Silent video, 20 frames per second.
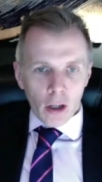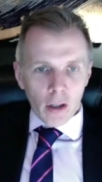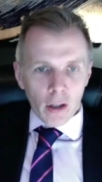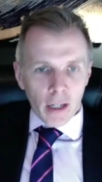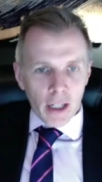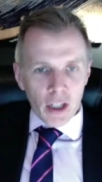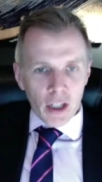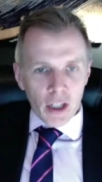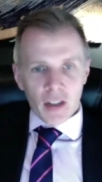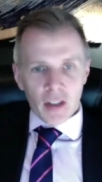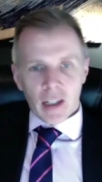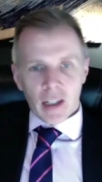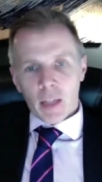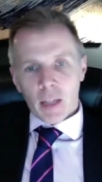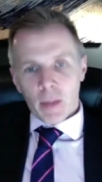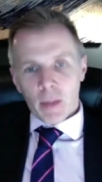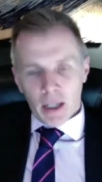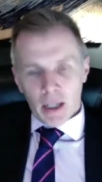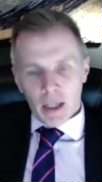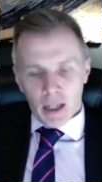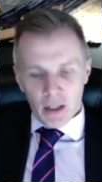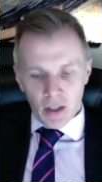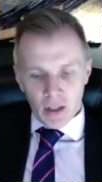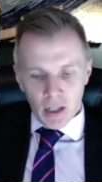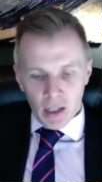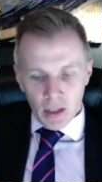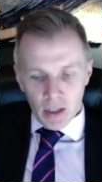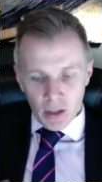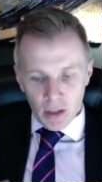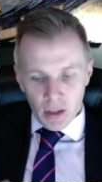I just think because it
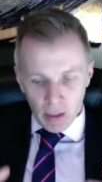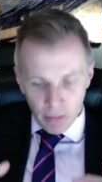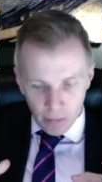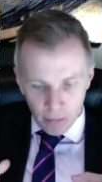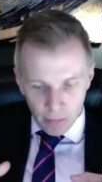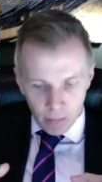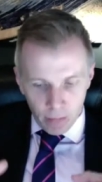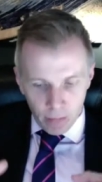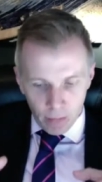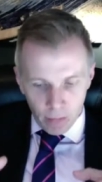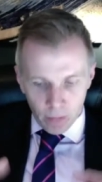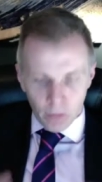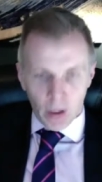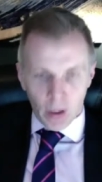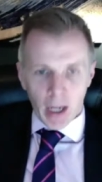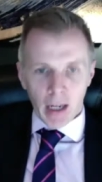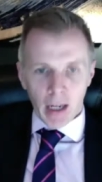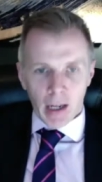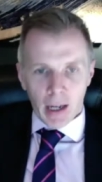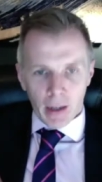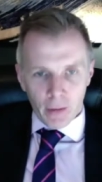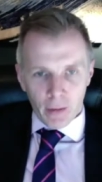is a finite,